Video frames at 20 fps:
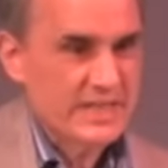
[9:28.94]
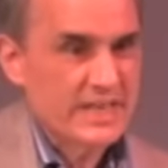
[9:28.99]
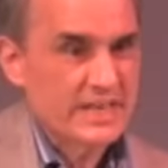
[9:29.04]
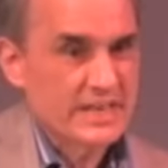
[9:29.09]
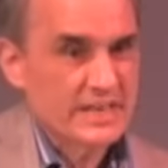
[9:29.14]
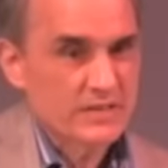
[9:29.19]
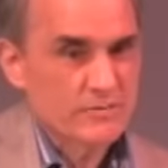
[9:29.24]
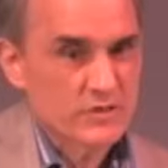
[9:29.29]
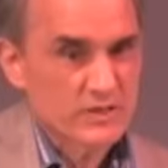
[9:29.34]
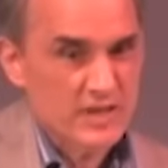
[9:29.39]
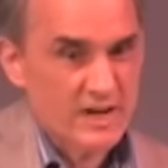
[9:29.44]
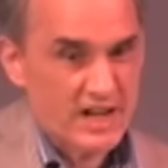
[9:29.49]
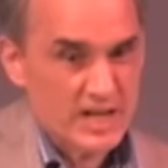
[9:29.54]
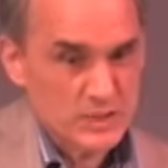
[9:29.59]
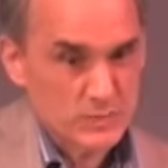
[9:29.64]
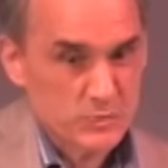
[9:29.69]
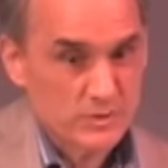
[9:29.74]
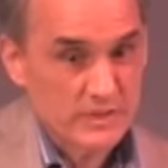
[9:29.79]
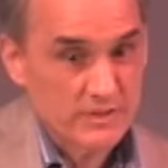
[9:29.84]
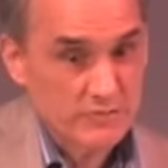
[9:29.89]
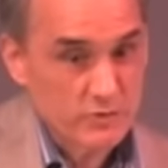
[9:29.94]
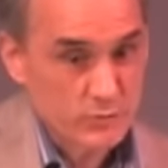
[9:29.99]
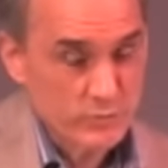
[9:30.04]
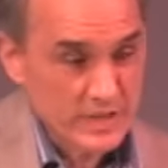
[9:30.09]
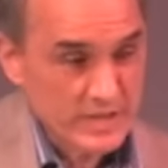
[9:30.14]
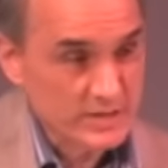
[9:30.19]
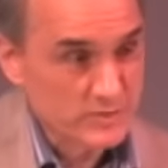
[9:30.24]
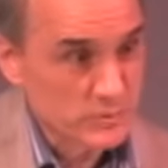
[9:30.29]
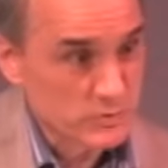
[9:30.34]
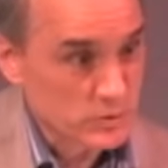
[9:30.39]
beginning of the gospel, if
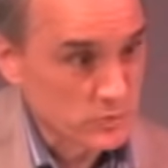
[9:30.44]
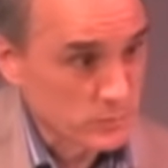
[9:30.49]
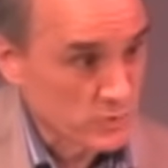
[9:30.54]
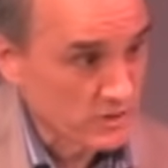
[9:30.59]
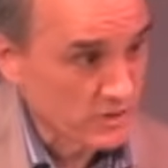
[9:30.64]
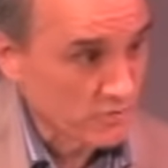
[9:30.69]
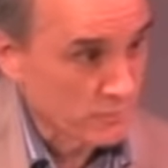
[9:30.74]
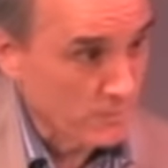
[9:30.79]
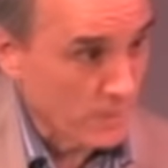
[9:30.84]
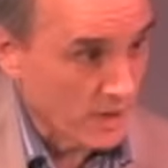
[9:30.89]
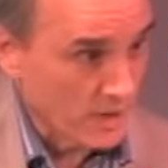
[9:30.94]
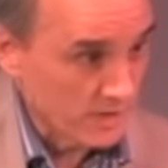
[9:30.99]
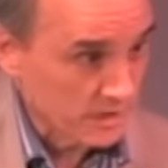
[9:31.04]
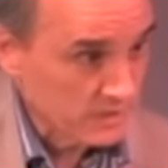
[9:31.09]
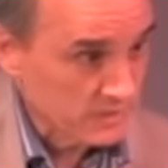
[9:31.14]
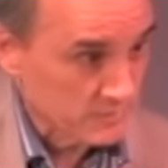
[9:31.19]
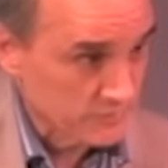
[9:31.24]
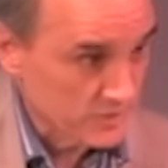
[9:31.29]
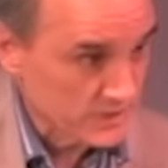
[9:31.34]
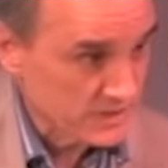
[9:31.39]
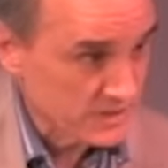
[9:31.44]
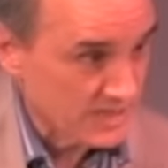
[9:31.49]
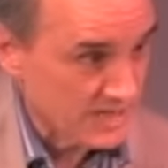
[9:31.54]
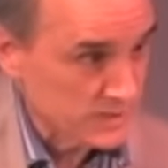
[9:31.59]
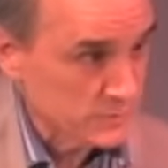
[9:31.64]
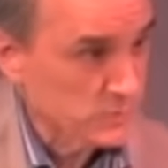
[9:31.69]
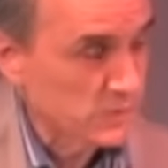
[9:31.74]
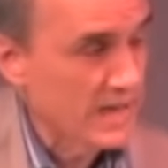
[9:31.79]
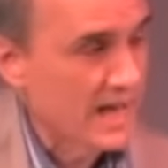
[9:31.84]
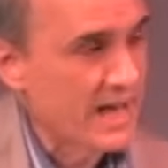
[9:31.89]
you read the book of Mark, the first
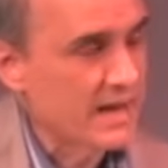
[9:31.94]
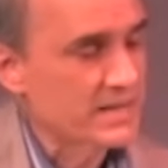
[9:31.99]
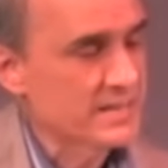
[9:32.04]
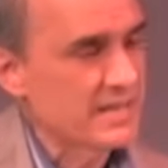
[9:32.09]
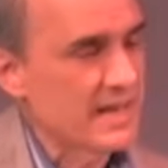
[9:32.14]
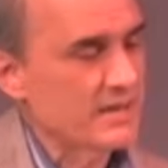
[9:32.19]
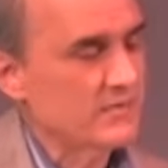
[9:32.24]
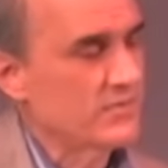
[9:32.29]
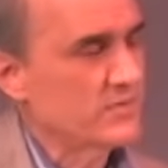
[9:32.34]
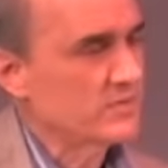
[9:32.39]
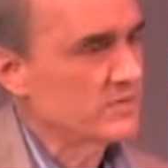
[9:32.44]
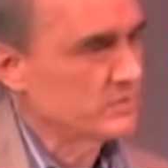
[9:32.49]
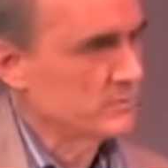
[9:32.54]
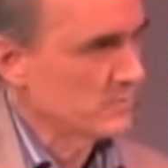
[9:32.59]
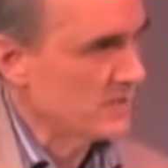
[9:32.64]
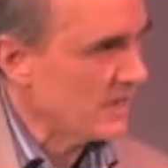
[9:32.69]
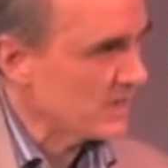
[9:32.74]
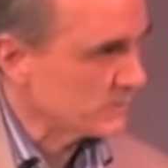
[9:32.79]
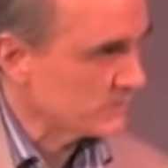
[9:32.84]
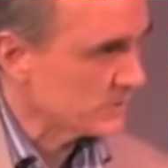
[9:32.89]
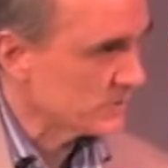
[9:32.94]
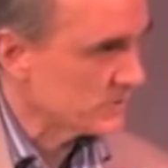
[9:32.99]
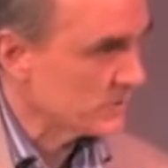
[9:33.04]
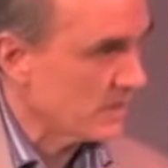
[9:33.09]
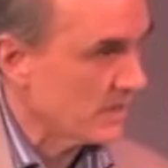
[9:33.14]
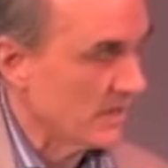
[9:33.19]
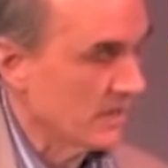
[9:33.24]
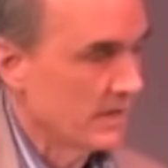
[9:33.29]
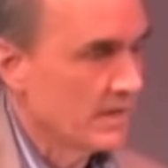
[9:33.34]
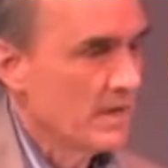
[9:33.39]
gospel, how does that gospel
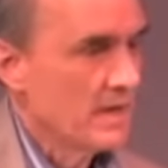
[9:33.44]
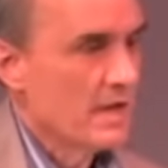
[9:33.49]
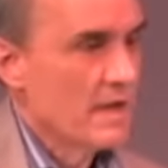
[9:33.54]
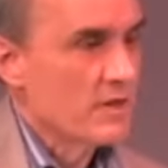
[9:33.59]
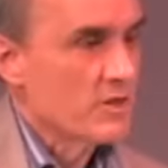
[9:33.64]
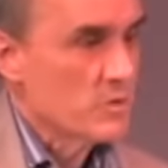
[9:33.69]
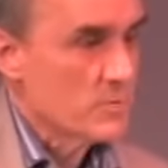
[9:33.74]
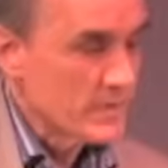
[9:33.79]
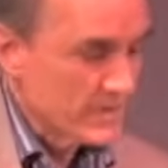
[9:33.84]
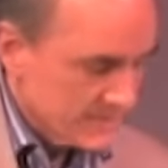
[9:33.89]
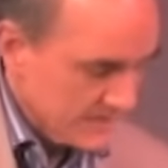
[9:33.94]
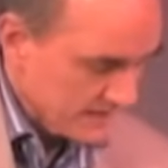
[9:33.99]
start? The